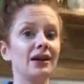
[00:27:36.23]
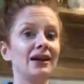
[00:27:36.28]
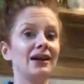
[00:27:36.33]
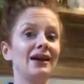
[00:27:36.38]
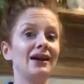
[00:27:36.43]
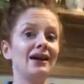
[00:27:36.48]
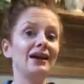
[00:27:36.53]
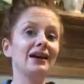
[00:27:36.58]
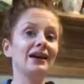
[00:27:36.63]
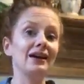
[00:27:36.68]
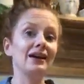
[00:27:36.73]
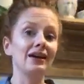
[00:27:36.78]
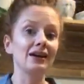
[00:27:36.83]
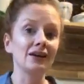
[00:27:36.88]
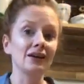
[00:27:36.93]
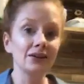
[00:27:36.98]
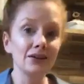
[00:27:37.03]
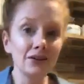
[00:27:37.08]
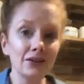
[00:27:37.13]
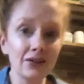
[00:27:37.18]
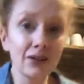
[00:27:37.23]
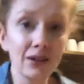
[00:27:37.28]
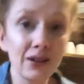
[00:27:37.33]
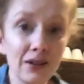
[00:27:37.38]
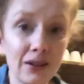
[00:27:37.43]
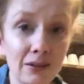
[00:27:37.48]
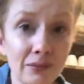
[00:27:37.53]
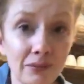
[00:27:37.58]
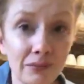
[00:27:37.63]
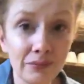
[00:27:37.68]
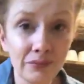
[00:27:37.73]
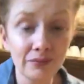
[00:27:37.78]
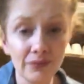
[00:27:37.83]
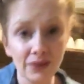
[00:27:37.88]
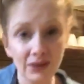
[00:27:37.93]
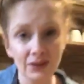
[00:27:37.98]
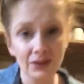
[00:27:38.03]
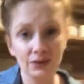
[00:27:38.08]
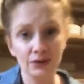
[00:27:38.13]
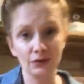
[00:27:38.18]
And
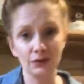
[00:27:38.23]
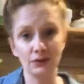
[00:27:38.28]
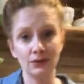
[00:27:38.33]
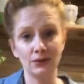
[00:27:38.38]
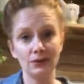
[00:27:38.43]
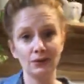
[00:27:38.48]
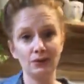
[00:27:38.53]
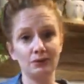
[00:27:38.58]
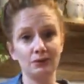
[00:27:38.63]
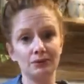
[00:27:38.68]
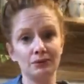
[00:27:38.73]
so